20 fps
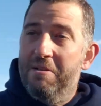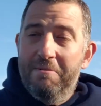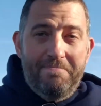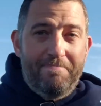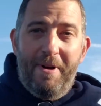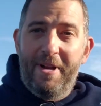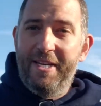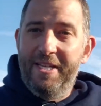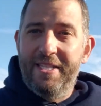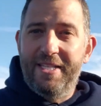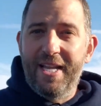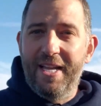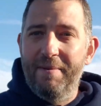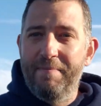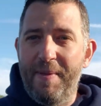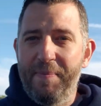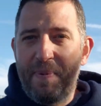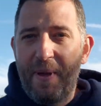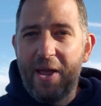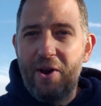Money's going to
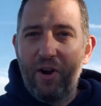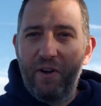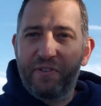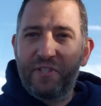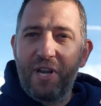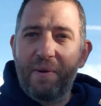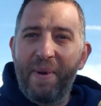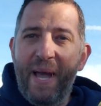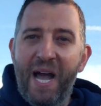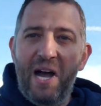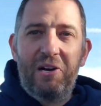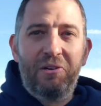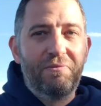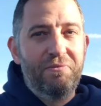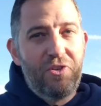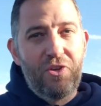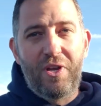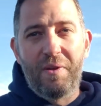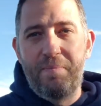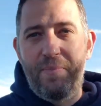be paid off somehow.
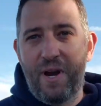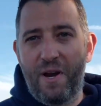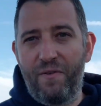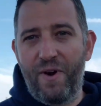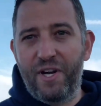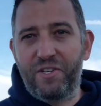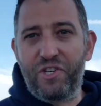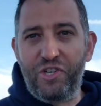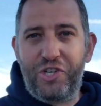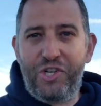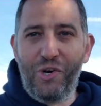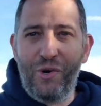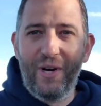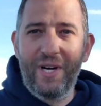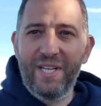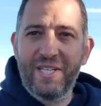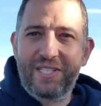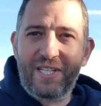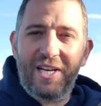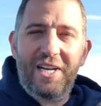You can rest assured
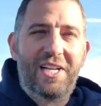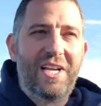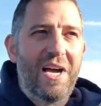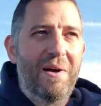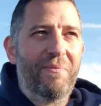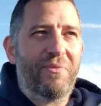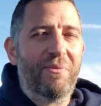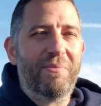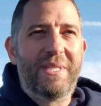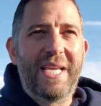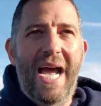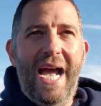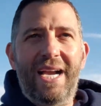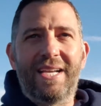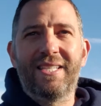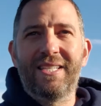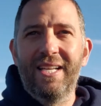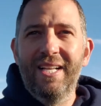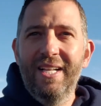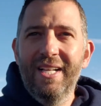it's going to come from
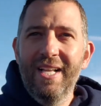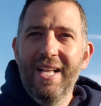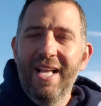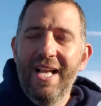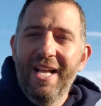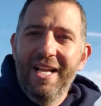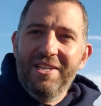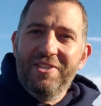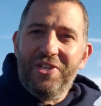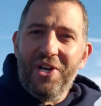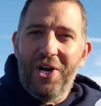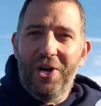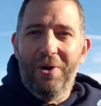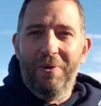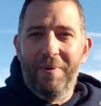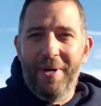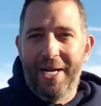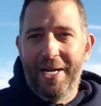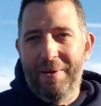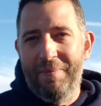tax.
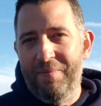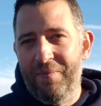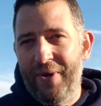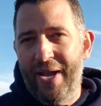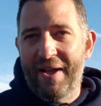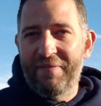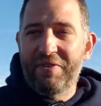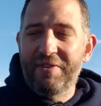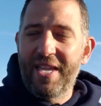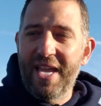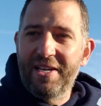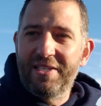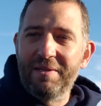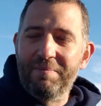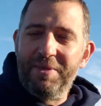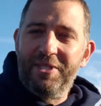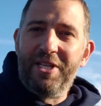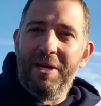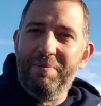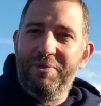So we have to take some
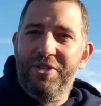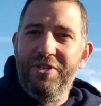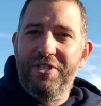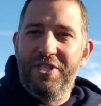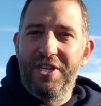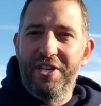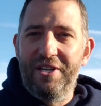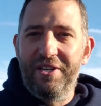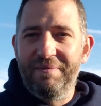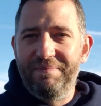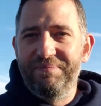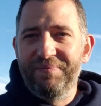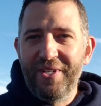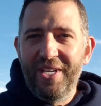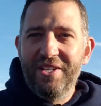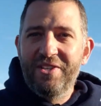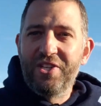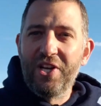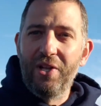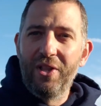assumptions here.
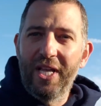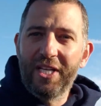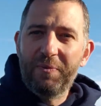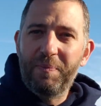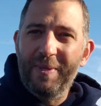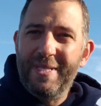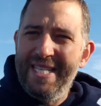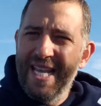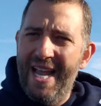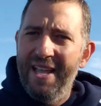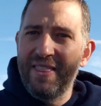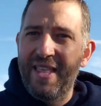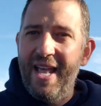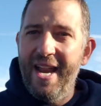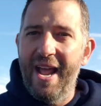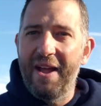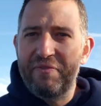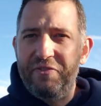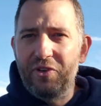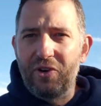So let's pretend that
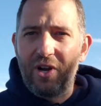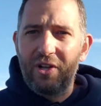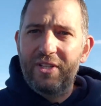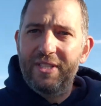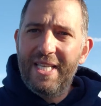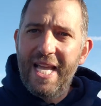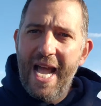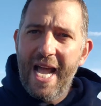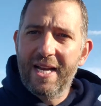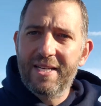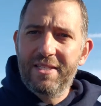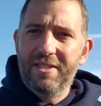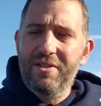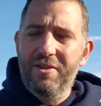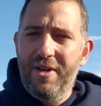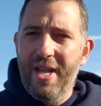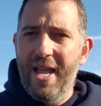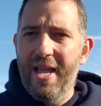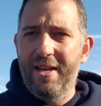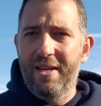after all the tax you
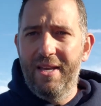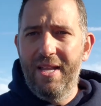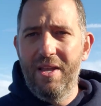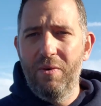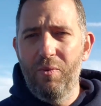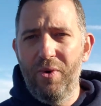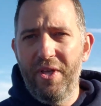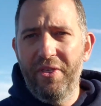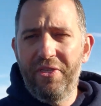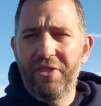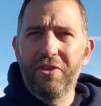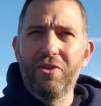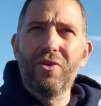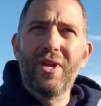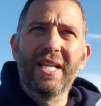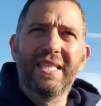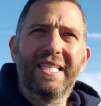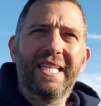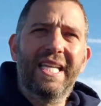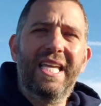get hit with, you
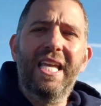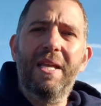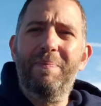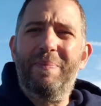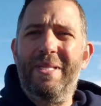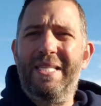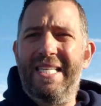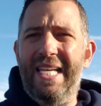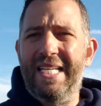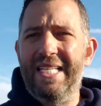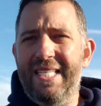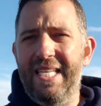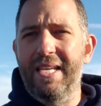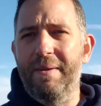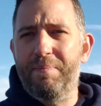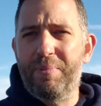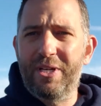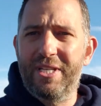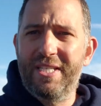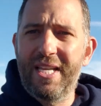get to keep
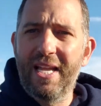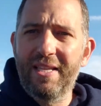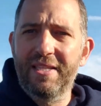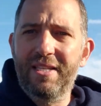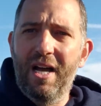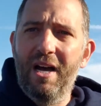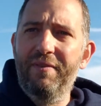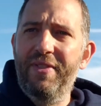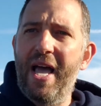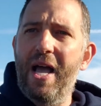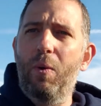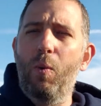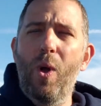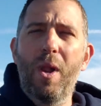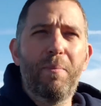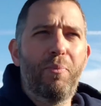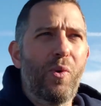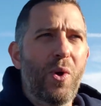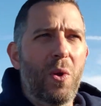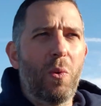60% of that
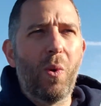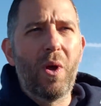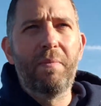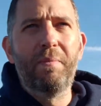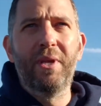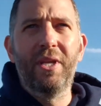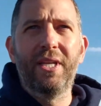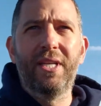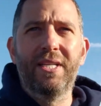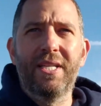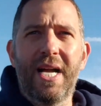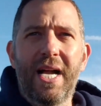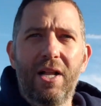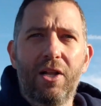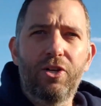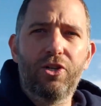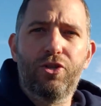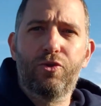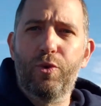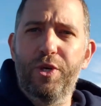$1.1 million,
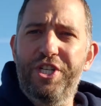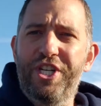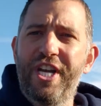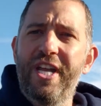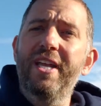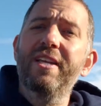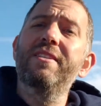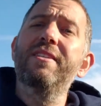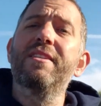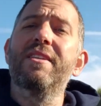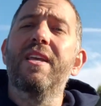which is